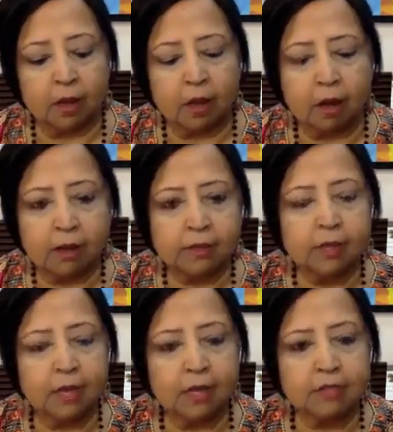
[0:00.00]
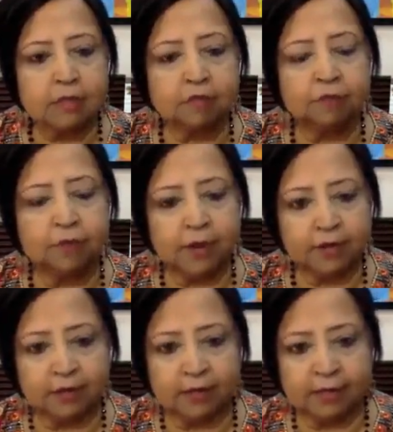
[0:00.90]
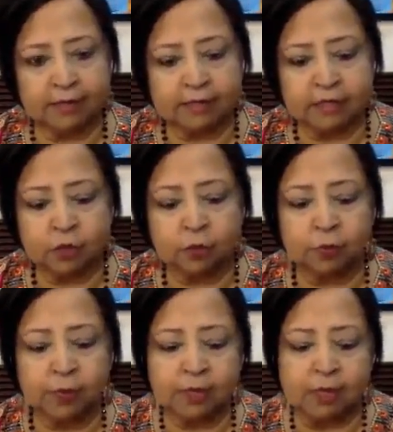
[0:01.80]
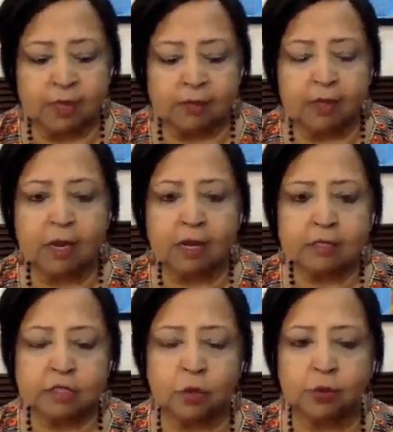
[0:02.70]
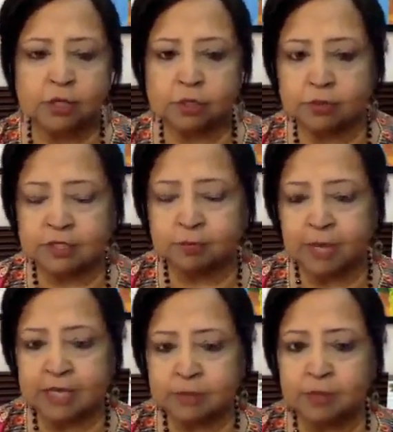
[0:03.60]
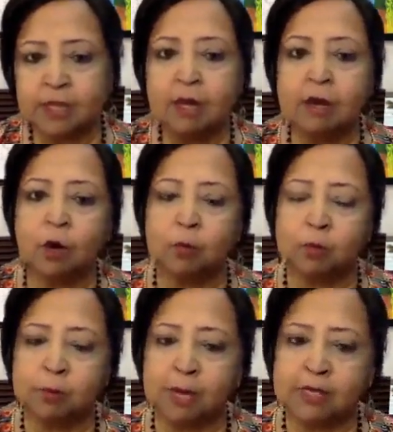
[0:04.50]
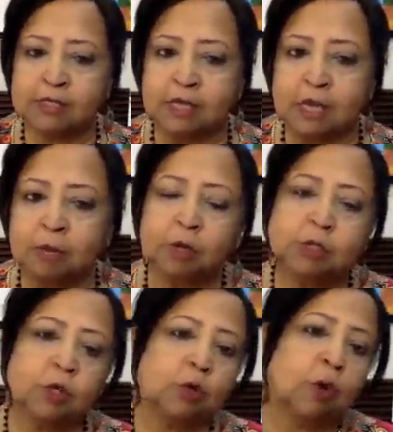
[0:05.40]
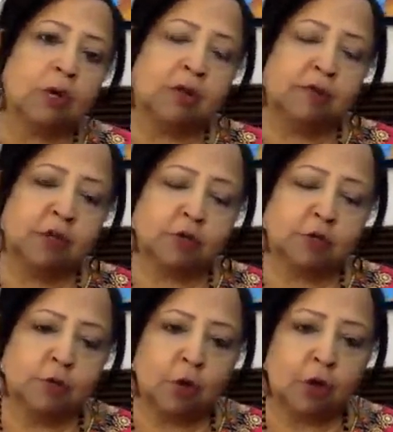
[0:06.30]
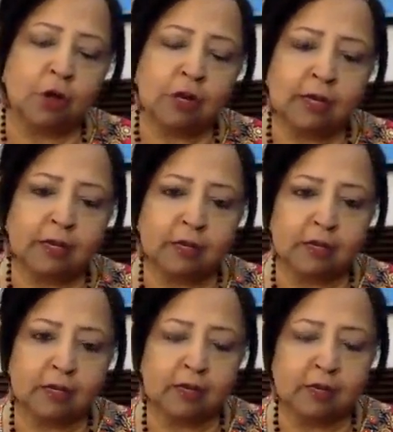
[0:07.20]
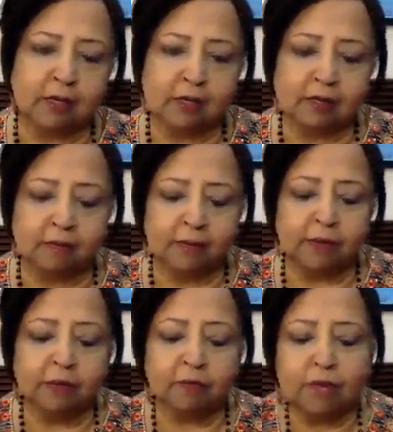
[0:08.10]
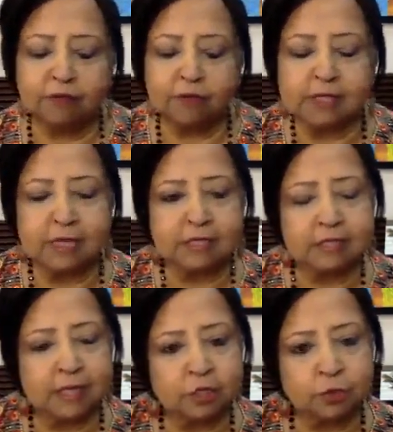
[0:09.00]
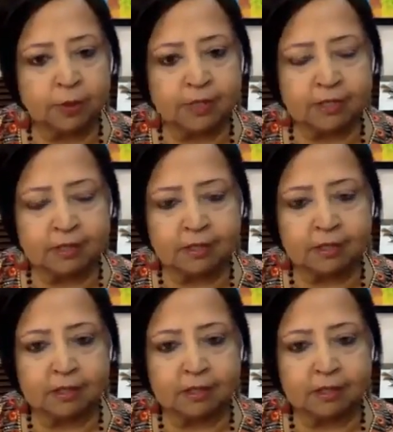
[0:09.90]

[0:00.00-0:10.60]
Heart and the lungs are very connected. So when the lungs go into a space where they are compromised because you're not living your true calling, the grief gets accentuated.